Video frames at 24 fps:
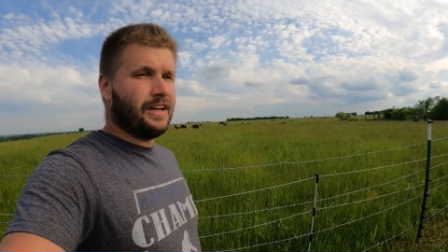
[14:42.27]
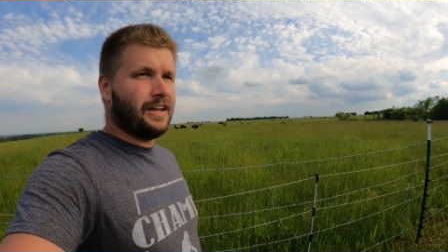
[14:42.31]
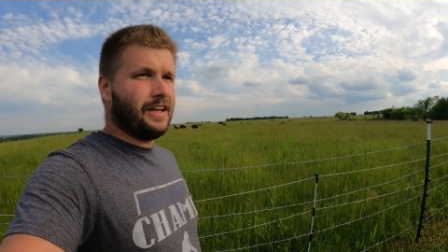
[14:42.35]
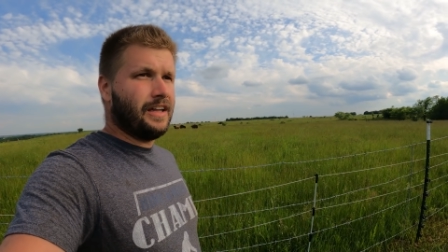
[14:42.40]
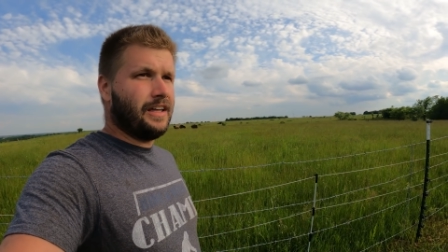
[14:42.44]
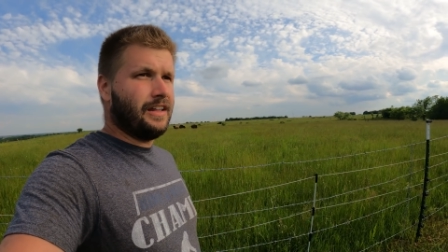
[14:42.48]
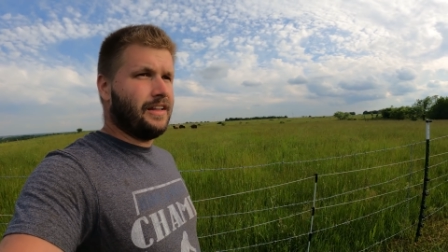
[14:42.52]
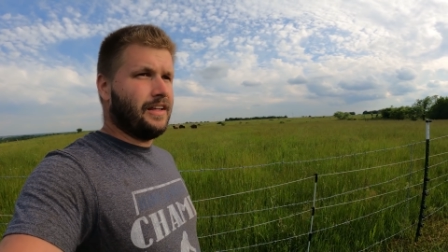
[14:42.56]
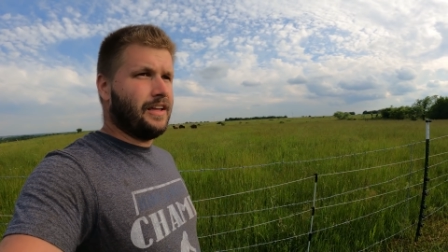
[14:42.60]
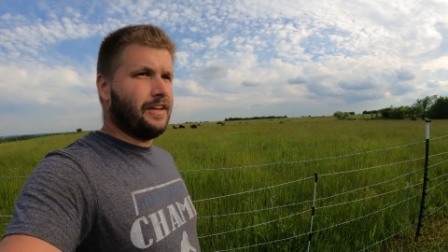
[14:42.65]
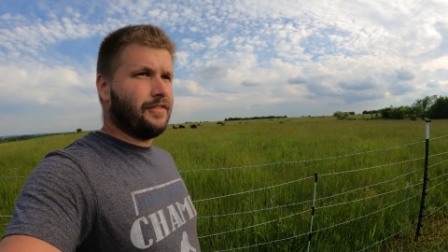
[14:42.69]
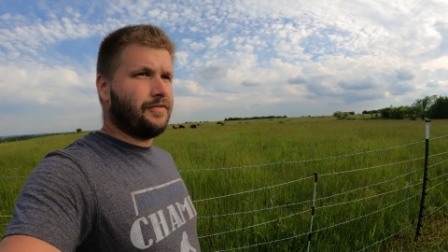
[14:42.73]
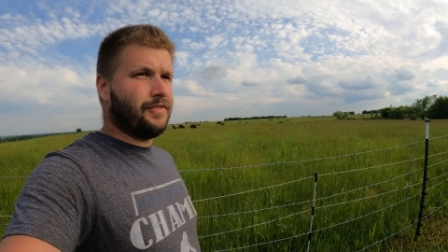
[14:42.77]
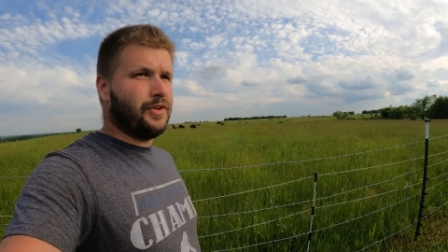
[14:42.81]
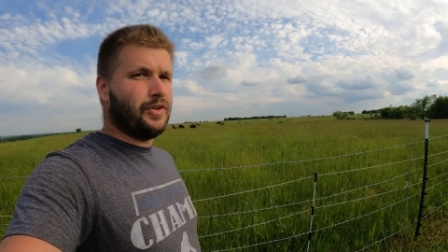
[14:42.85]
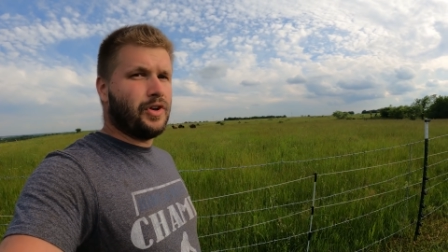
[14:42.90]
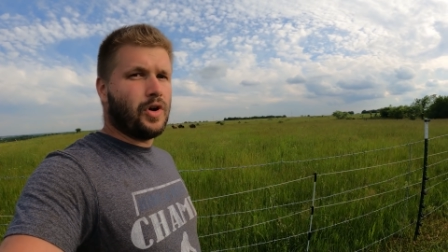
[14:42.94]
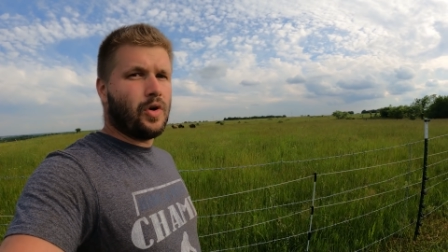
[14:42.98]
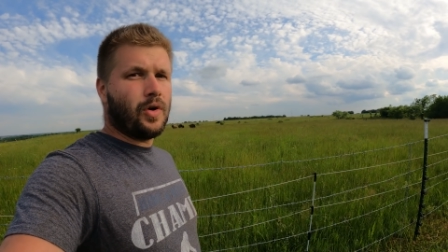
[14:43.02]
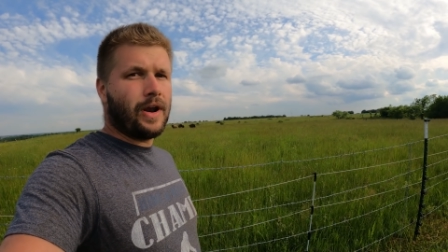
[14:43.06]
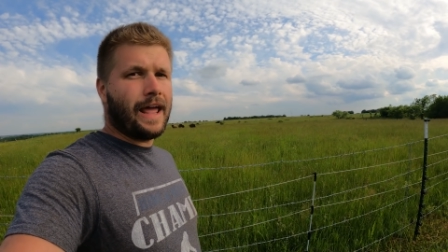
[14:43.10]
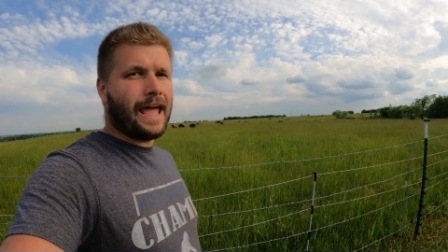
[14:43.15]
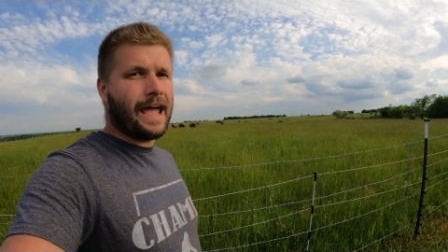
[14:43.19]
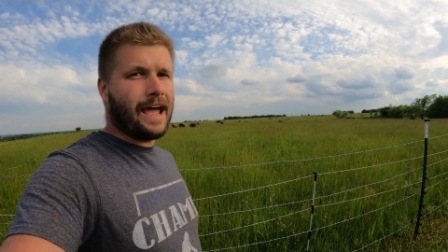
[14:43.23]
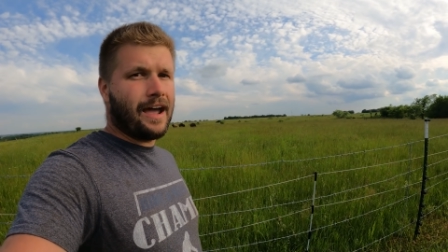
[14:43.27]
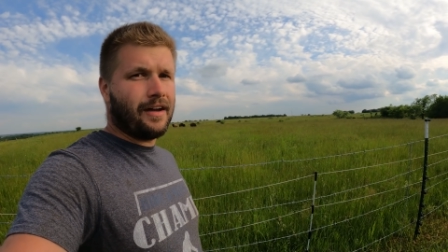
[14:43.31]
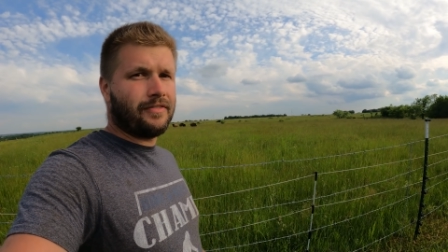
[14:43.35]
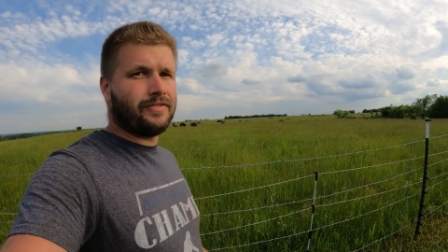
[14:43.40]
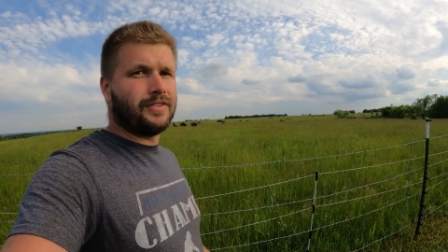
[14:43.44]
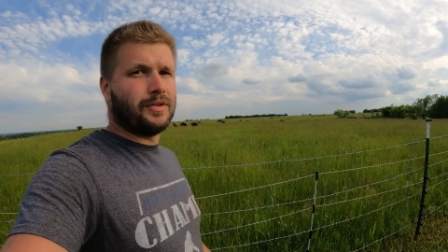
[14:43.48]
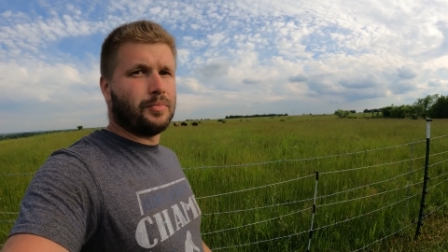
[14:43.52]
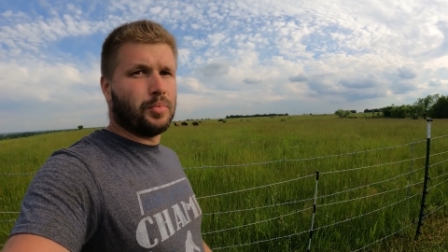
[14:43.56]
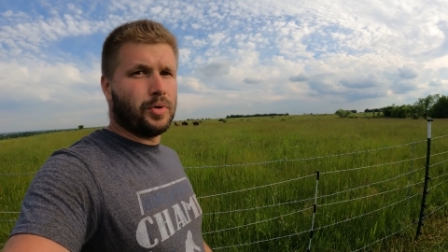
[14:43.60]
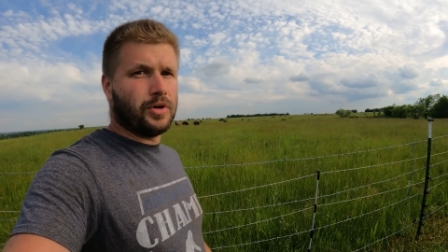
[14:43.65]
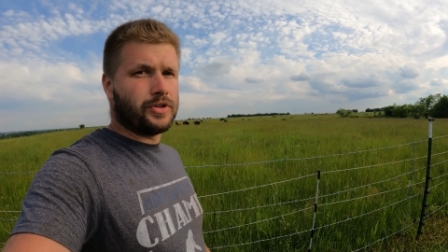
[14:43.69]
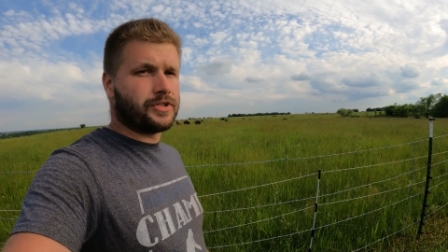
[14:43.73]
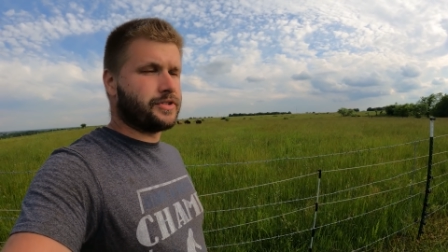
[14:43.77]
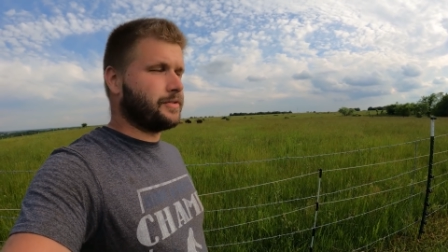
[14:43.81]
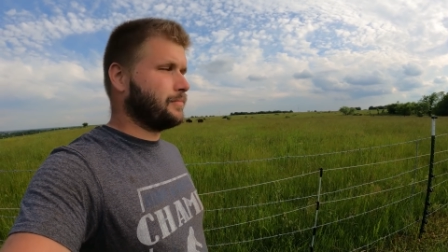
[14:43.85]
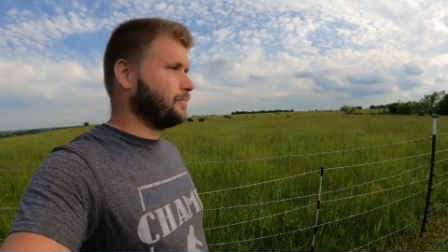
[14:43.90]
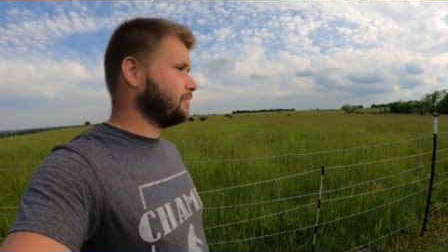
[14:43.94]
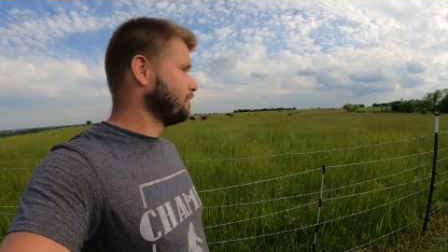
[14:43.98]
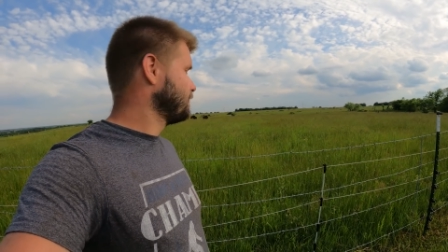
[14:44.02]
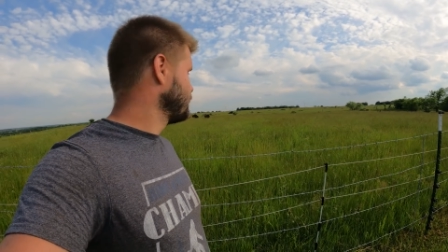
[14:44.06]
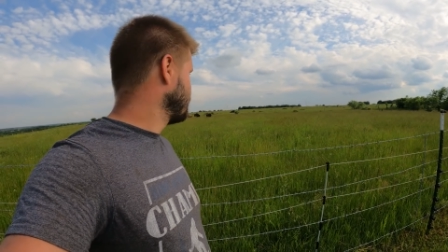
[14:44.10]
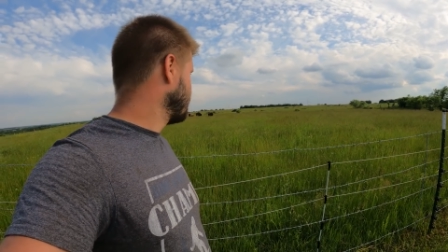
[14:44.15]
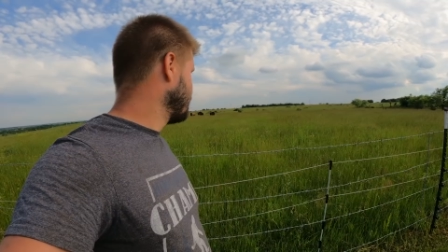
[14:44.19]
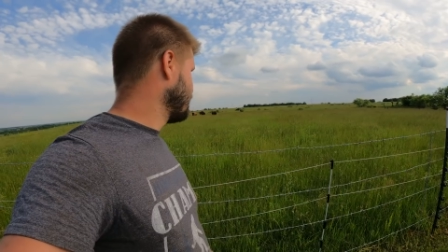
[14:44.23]
if you don't have to push them.
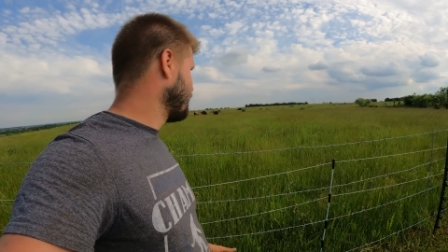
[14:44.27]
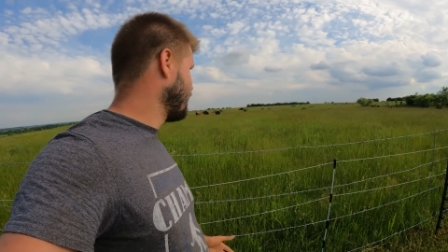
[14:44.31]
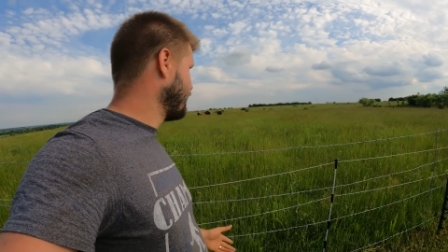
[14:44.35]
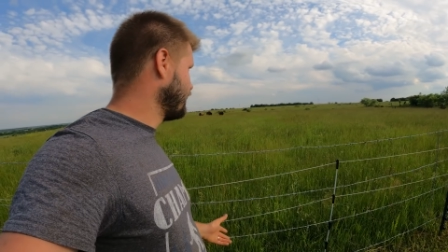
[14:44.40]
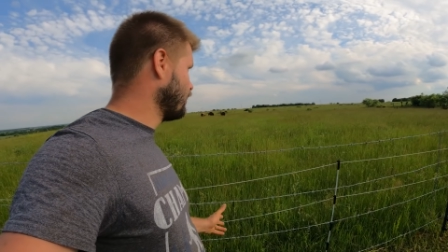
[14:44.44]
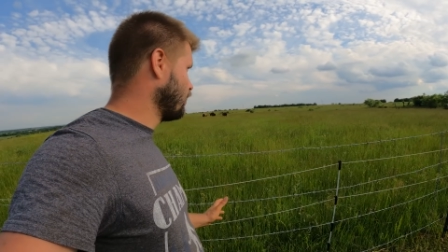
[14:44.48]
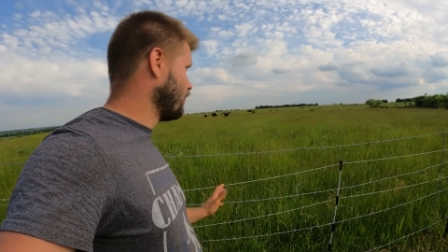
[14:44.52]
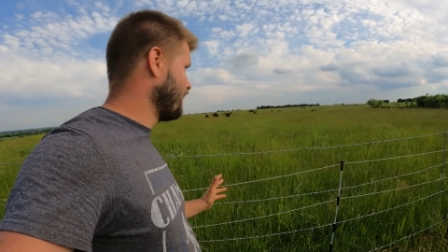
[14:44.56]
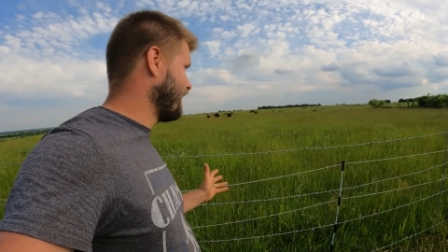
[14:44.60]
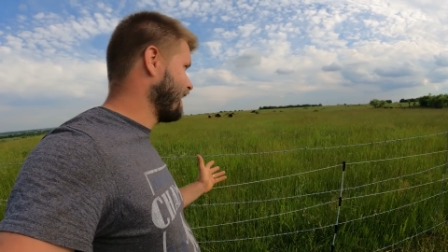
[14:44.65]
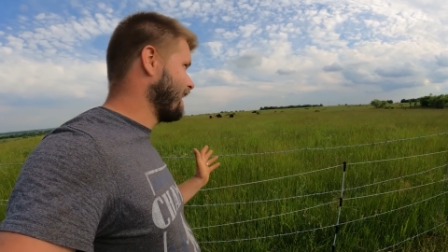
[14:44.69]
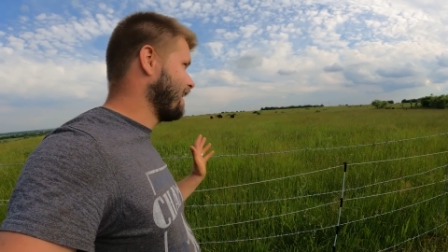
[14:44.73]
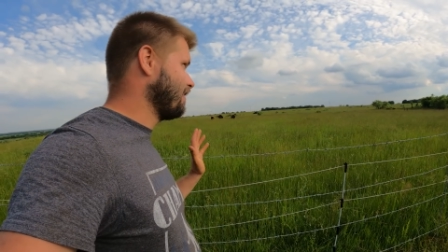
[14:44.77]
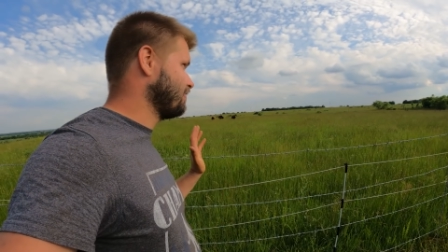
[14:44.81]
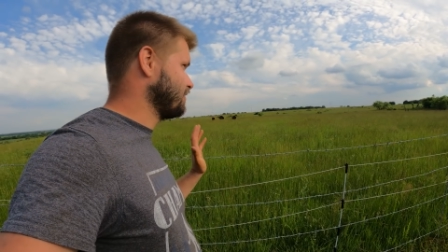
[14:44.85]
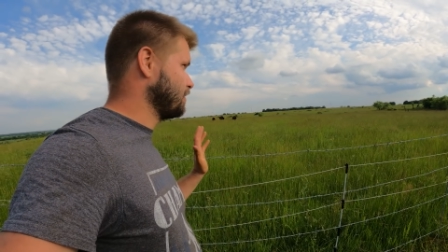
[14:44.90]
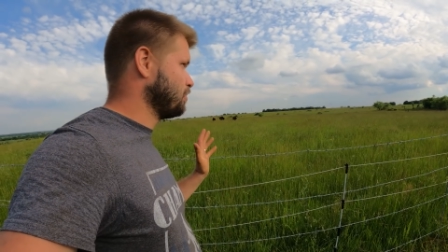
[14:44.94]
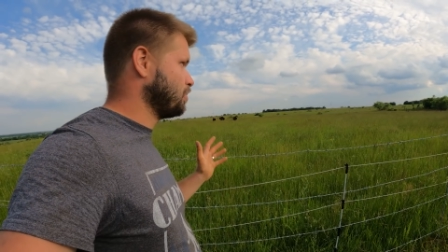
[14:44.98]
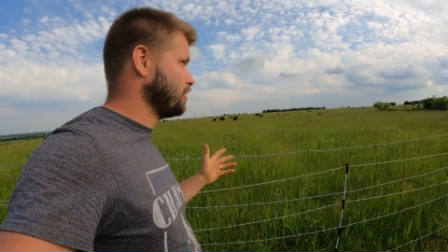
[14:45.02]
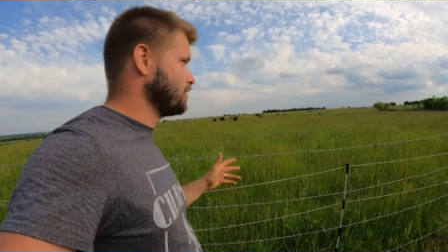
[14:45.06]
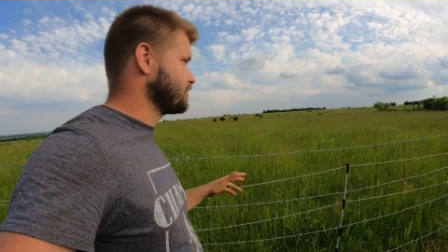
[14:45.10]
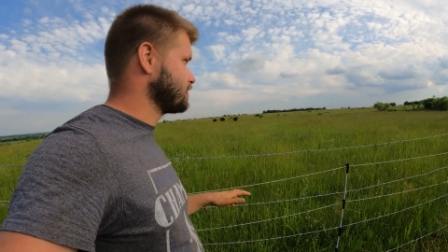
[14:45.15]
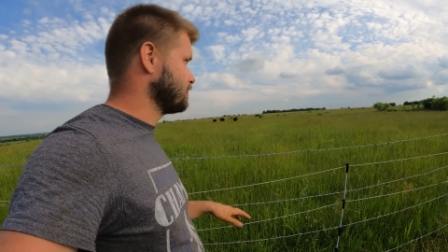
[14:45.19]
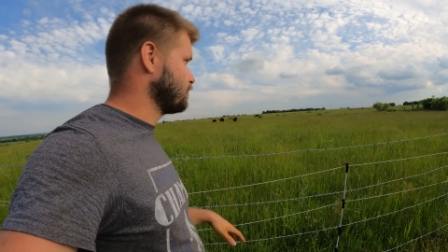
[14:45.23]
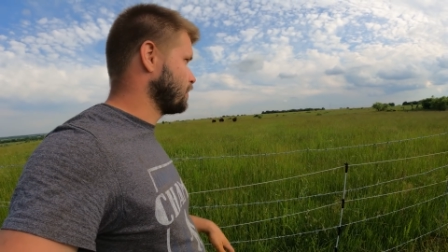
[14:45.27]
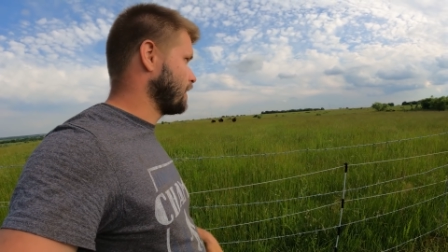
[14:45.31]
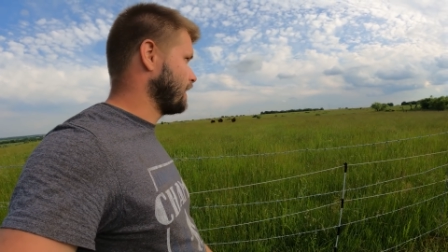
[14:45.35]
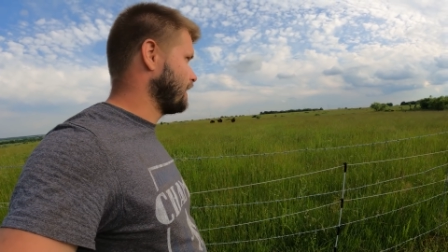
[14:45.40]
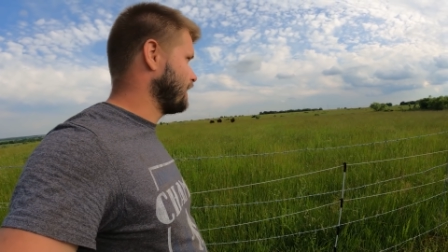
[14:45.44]
And I don't have to push them